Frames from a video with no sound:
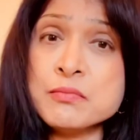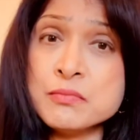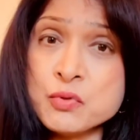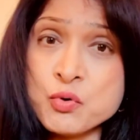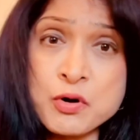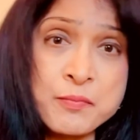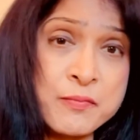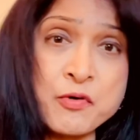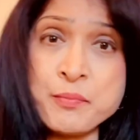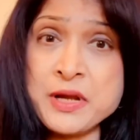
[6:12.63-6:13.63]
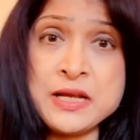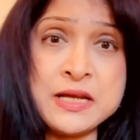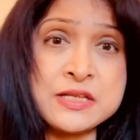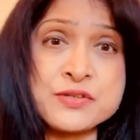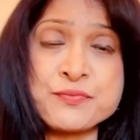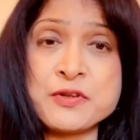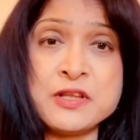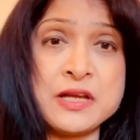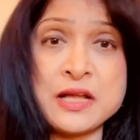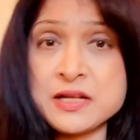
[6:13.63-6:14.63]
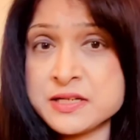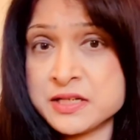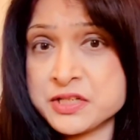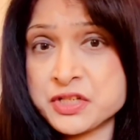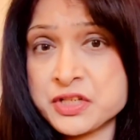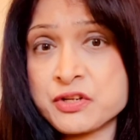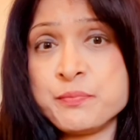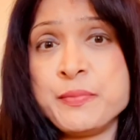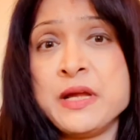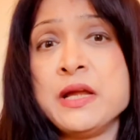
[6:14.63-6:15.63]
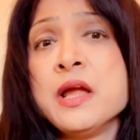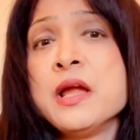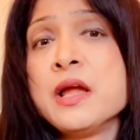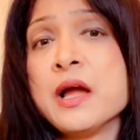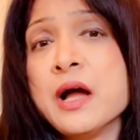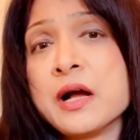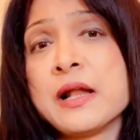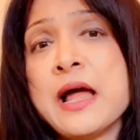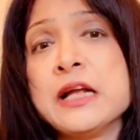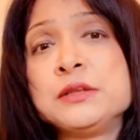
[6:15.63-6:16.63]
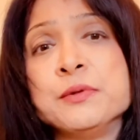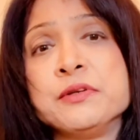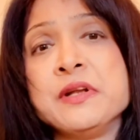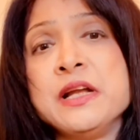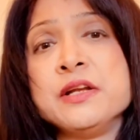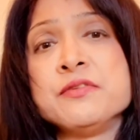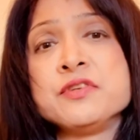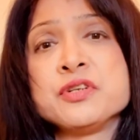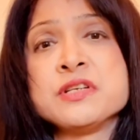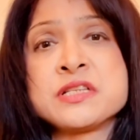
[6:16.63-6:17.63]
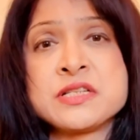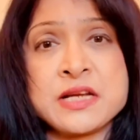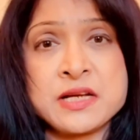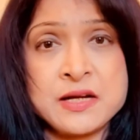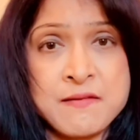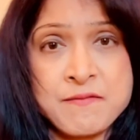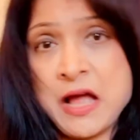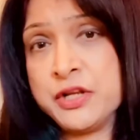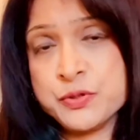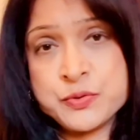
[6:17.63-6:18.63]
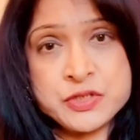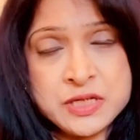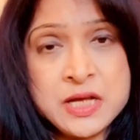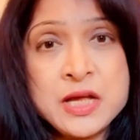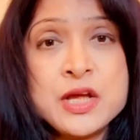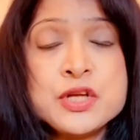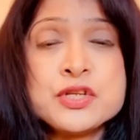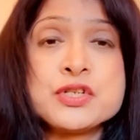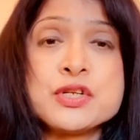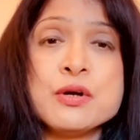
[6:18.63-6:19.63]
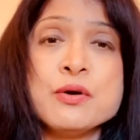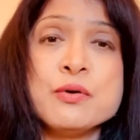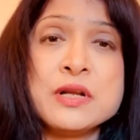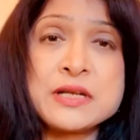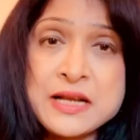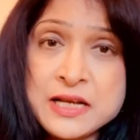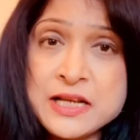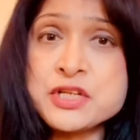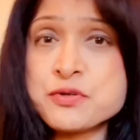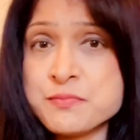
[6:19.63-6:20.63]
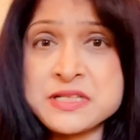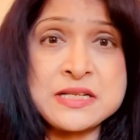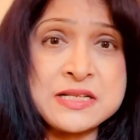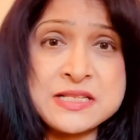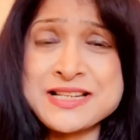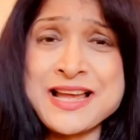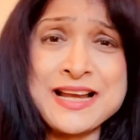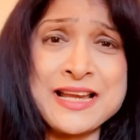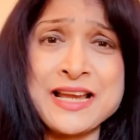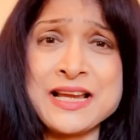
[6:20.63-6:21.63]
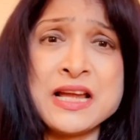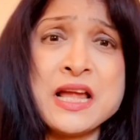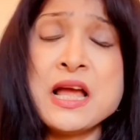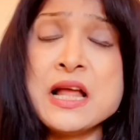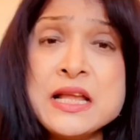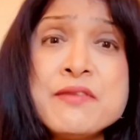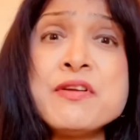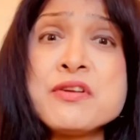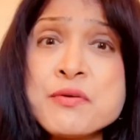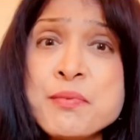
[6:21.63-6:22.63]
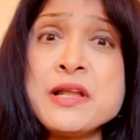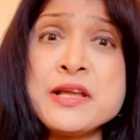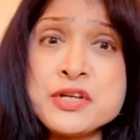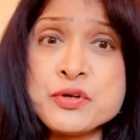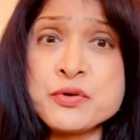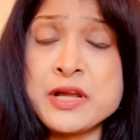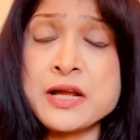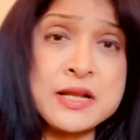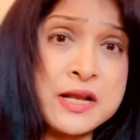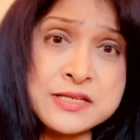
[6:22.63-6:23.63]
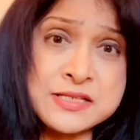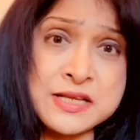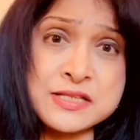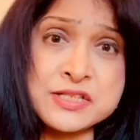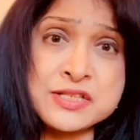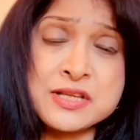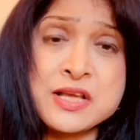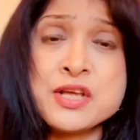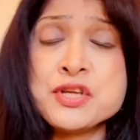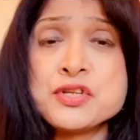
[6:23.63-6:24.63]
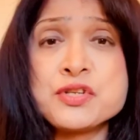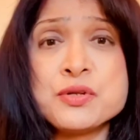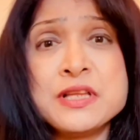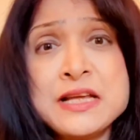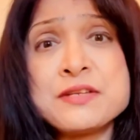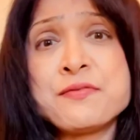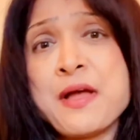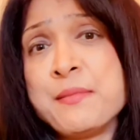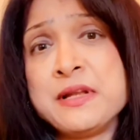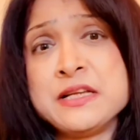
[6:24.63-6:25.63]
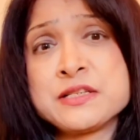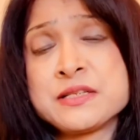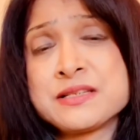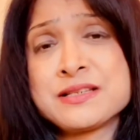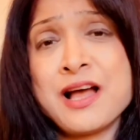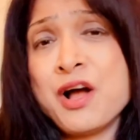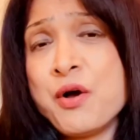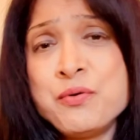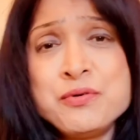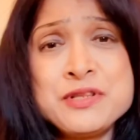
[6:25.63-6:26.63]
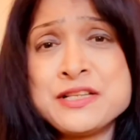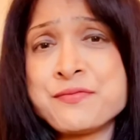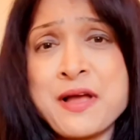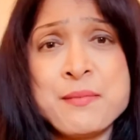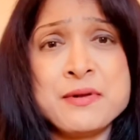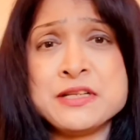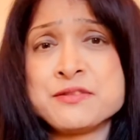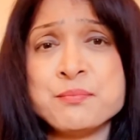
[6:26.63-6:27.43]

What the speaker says: more obedience for the elders. It could be a clash between individualistic values. So it can lead to misunderstanding and even rebellion during adolescence. So these families, how do these families